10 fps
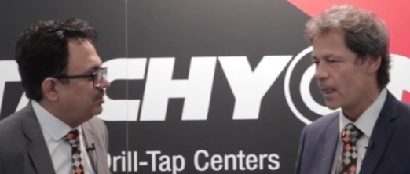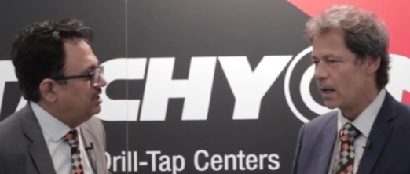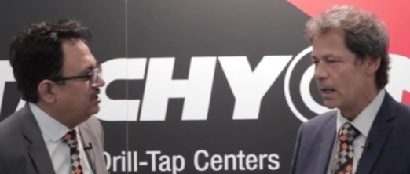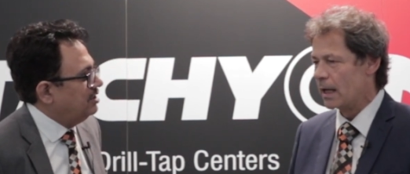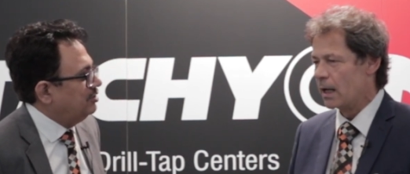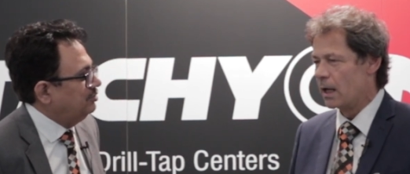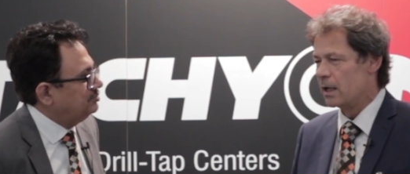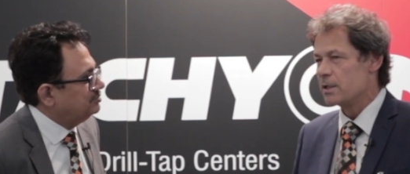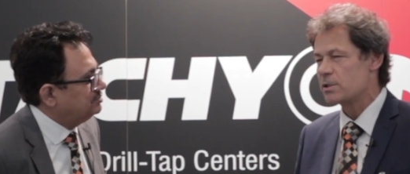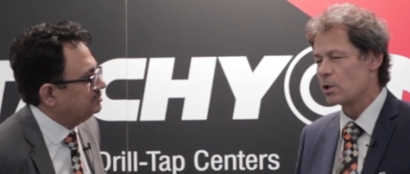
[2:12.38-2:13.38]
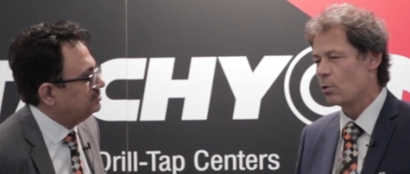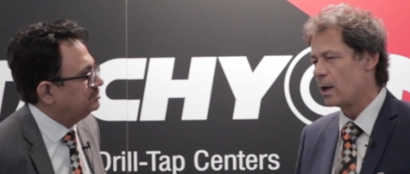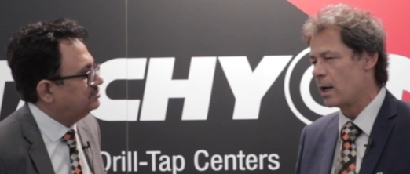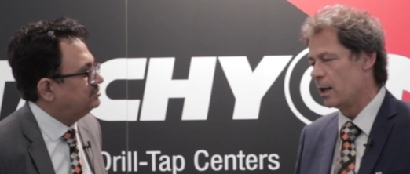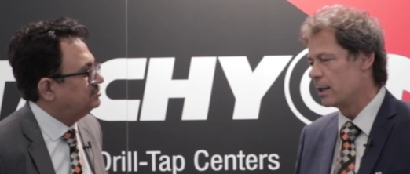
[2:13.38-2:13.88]
Speaker 1: over here now?
Speaker 2: So
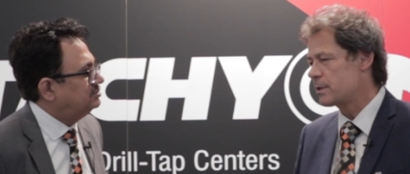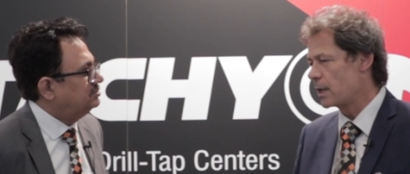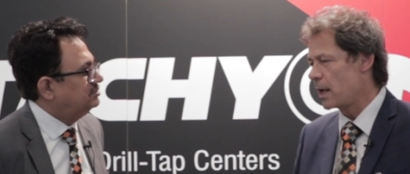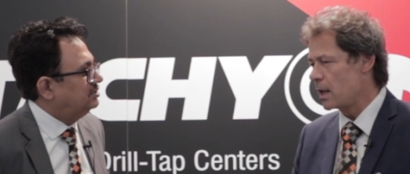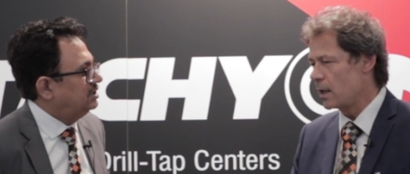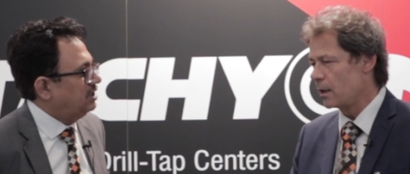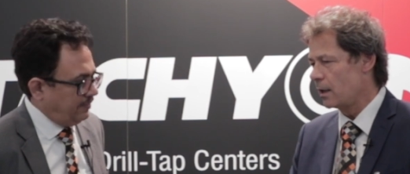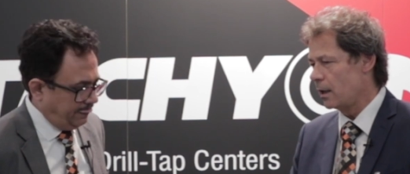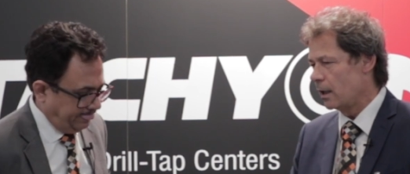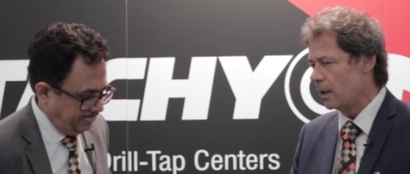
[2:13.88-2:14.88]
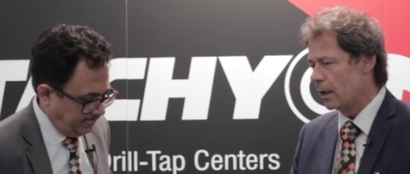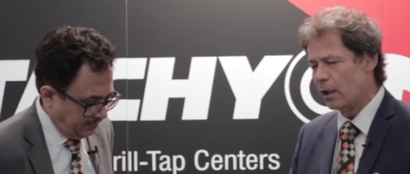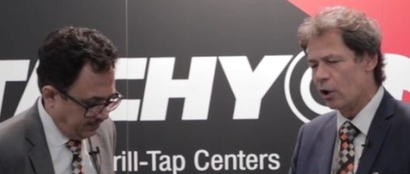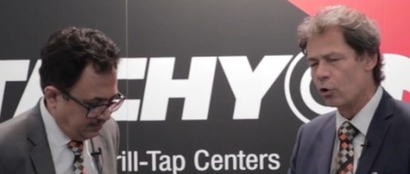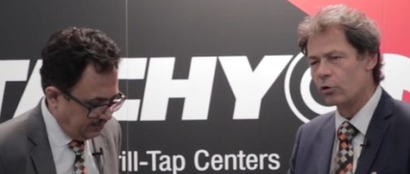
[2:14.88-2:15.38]
let's say
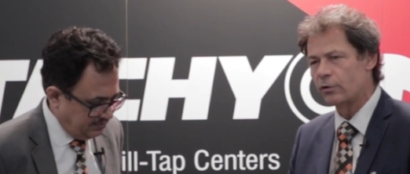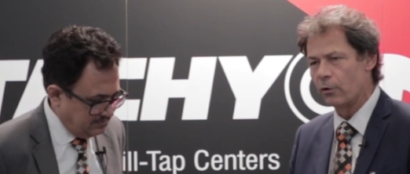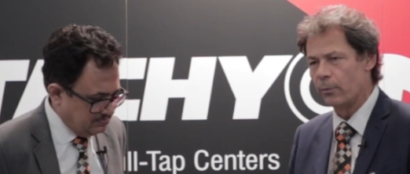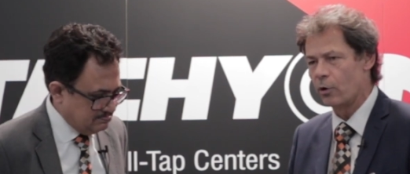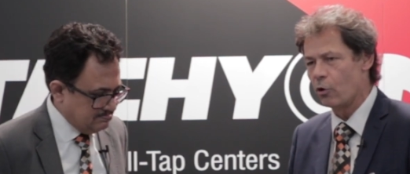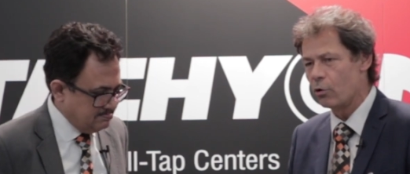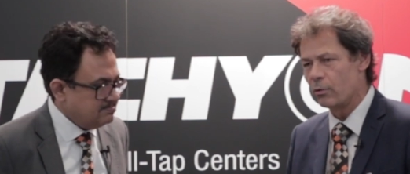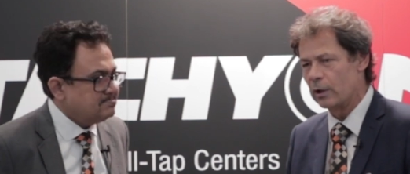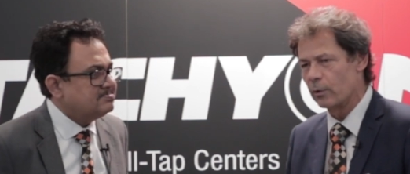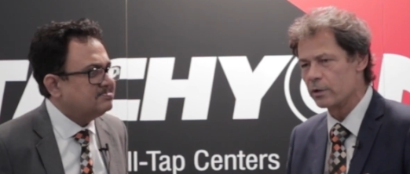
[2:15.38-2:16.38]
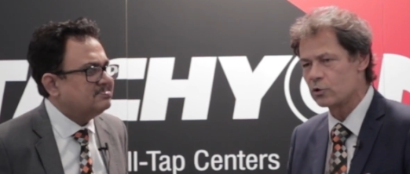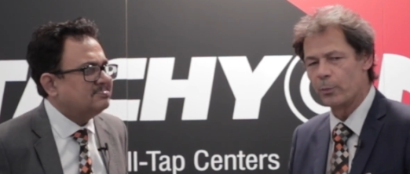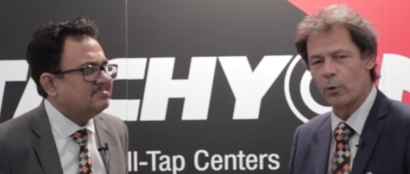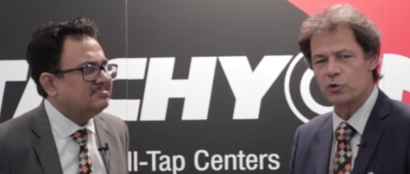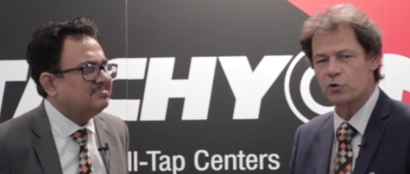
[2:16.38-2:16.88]
long time ago, it was
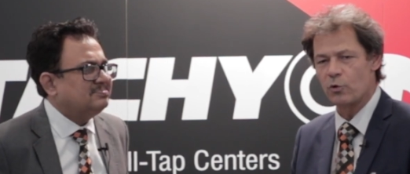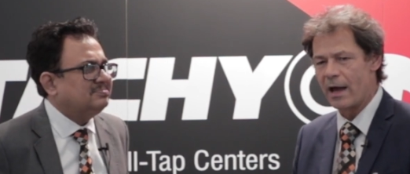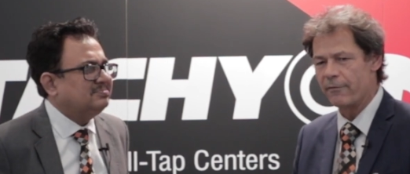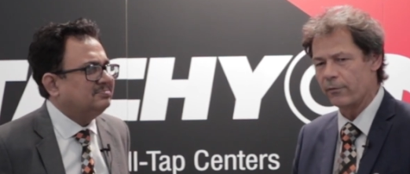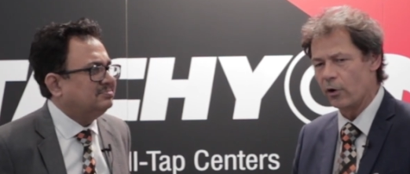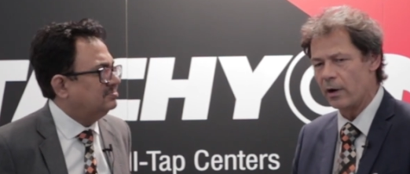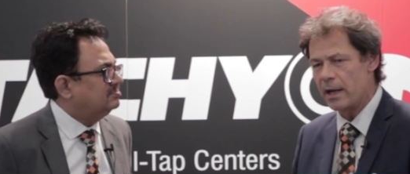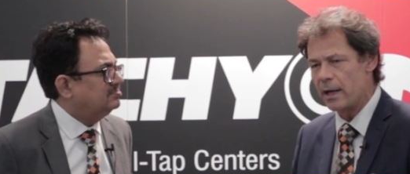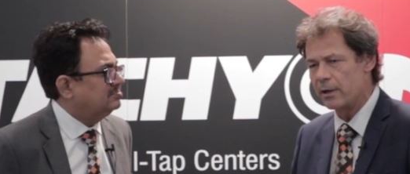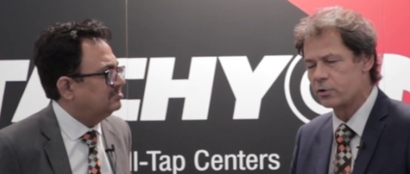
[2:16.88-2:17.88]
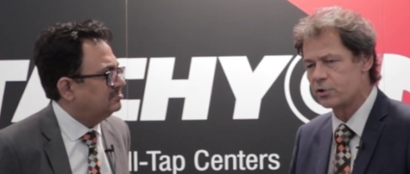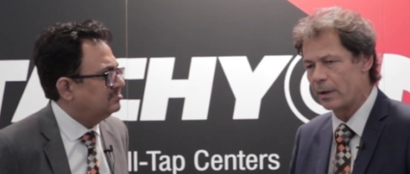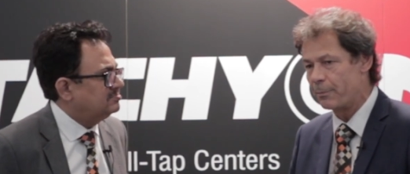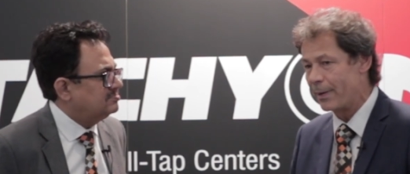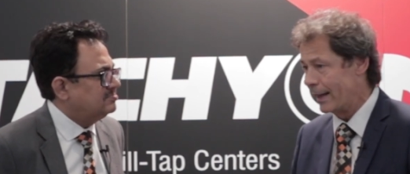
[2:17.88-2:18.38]
supposed to have only
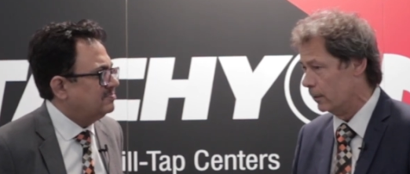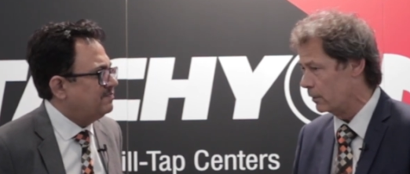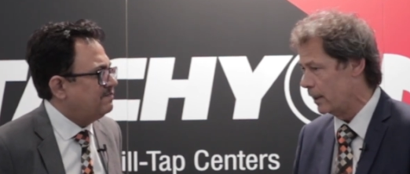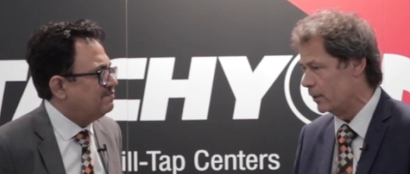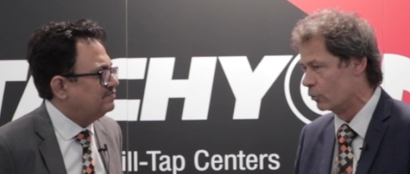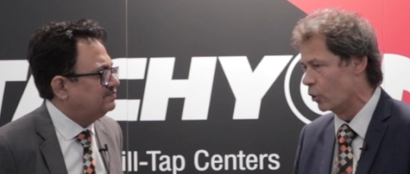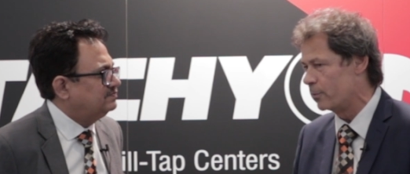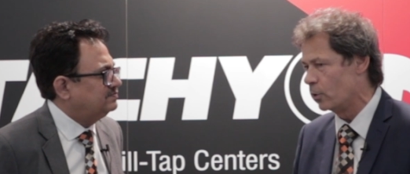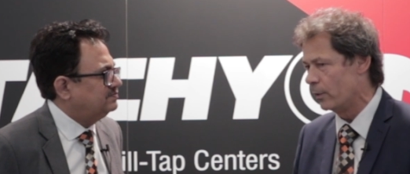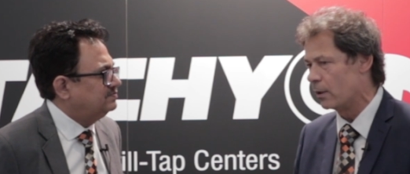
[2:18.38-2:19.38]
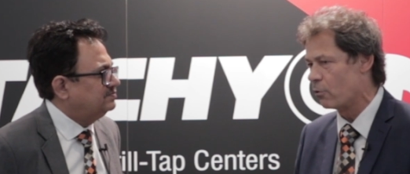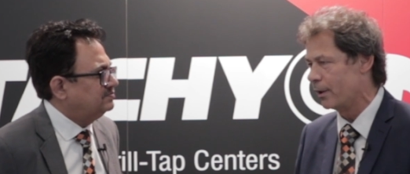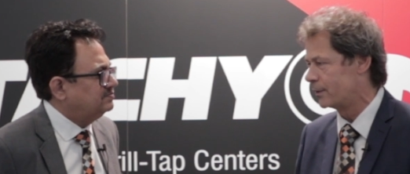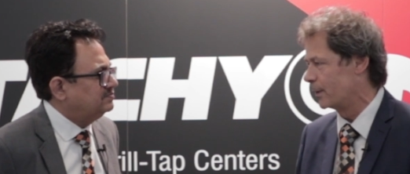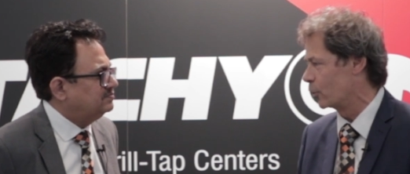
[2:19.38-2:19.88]
Japan and Europe doing
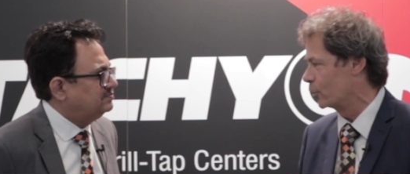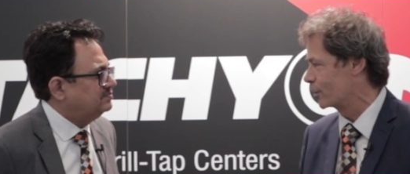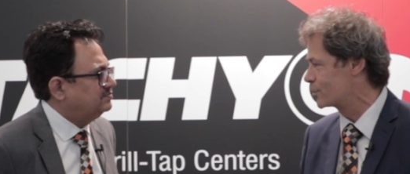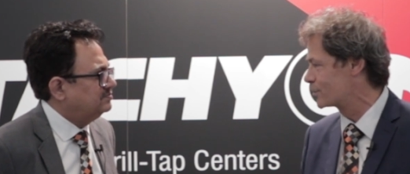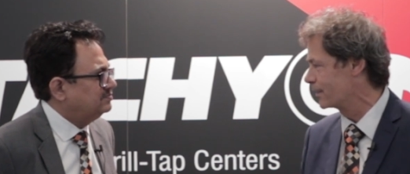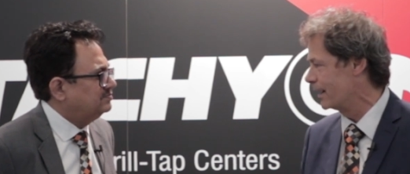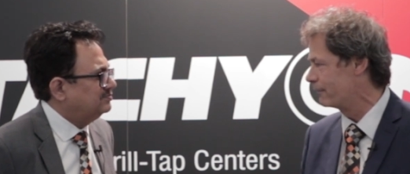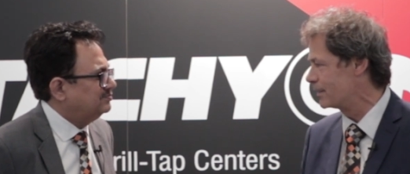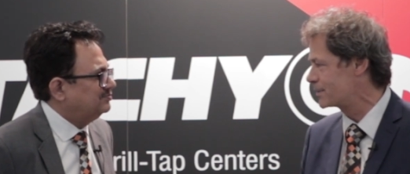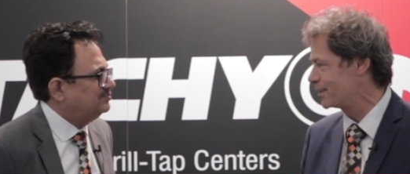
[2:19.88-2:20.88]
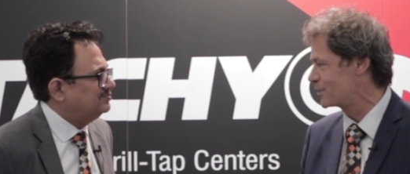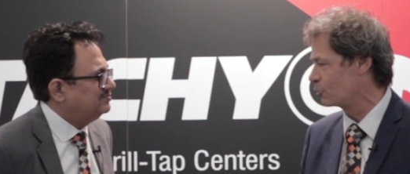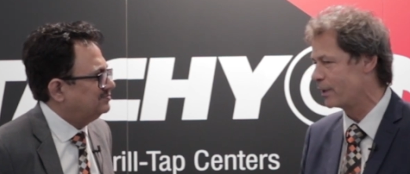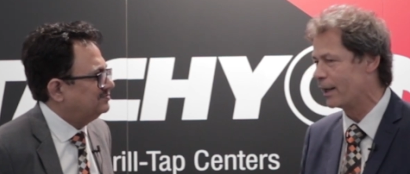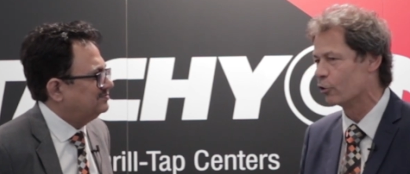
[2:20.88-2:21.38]
quality products, and this is
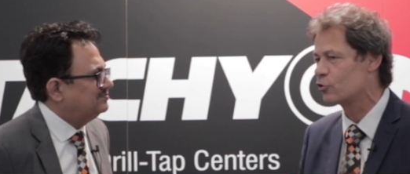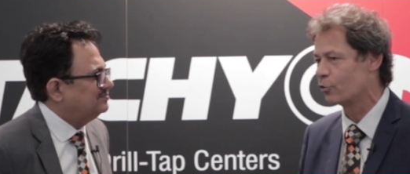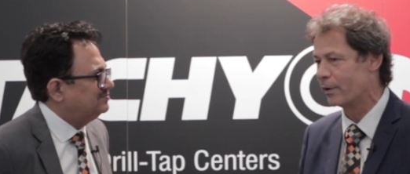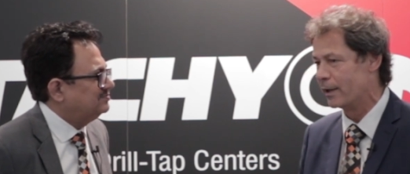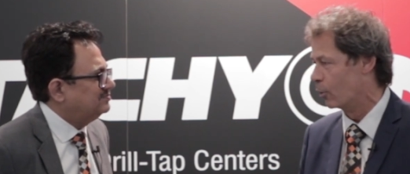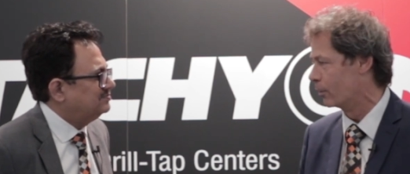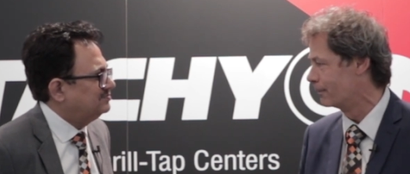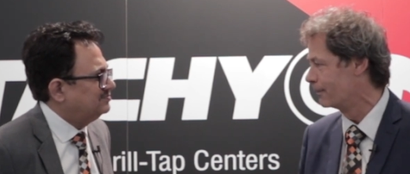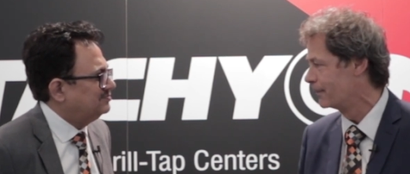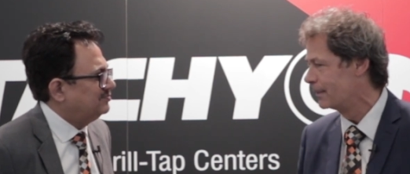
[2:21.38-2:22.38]
today not true anymore.